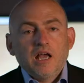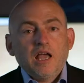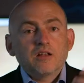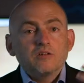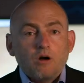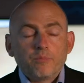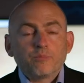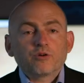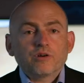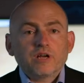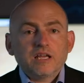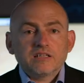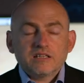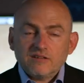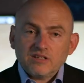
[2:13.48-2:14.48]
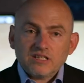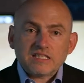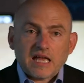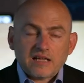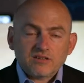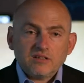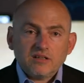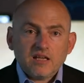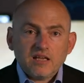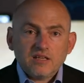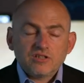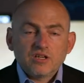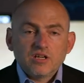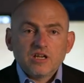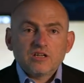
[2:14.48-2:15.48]
and operate the
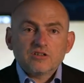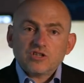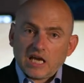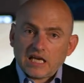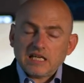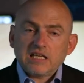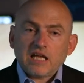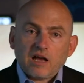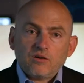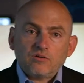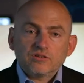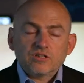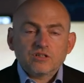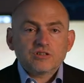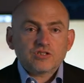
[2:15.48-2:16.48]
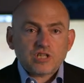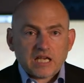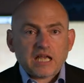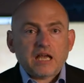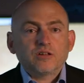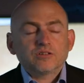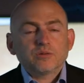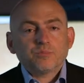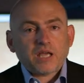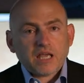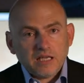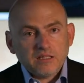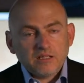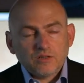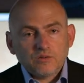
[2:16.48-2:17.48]
satellite, check it out, check out the
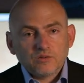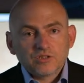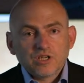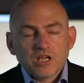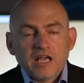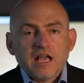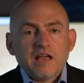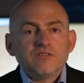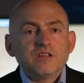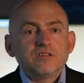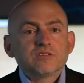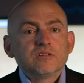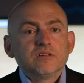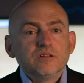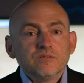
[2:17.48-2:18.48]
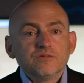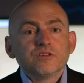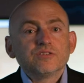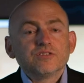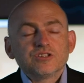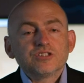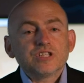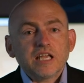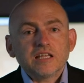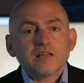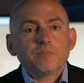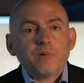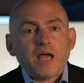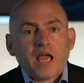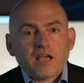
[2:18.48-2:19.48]
payload and then deliver the data
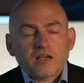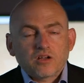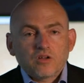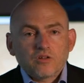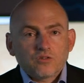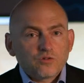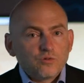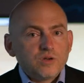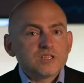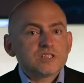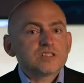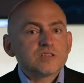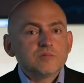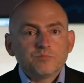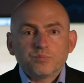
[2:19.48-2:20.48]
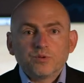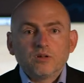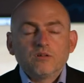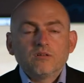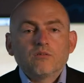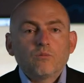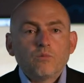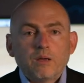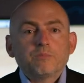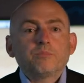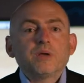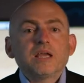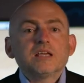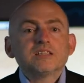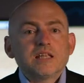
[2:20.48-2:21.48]
back through a simple
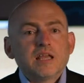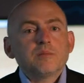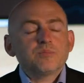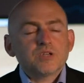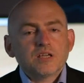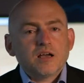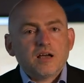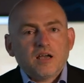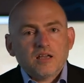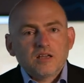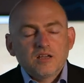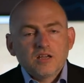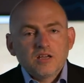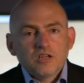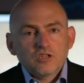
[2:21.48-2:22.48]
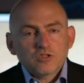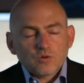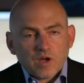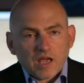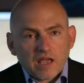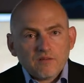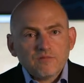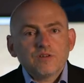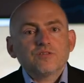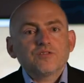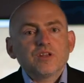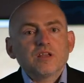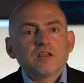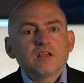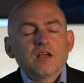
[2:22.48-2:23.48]
web-based A P I. So
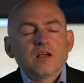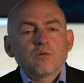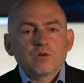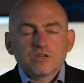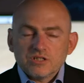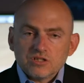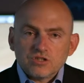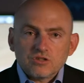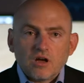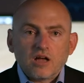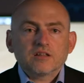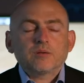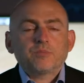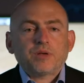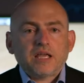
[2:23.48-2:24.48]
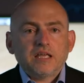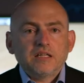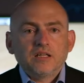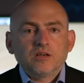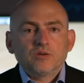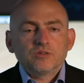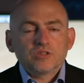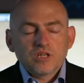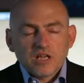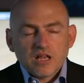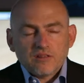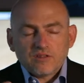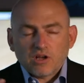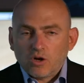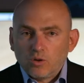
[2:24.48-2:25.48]
everything which is not the payload,
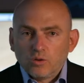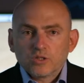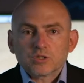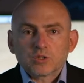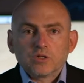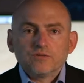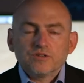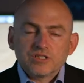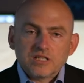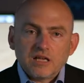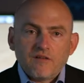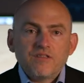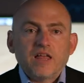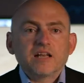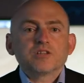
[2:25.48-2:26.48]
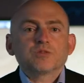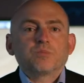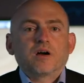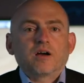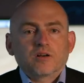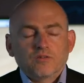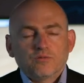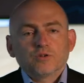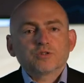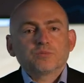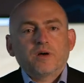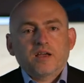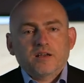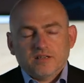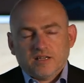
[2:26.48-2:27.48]
the whole service, that is part of what Spire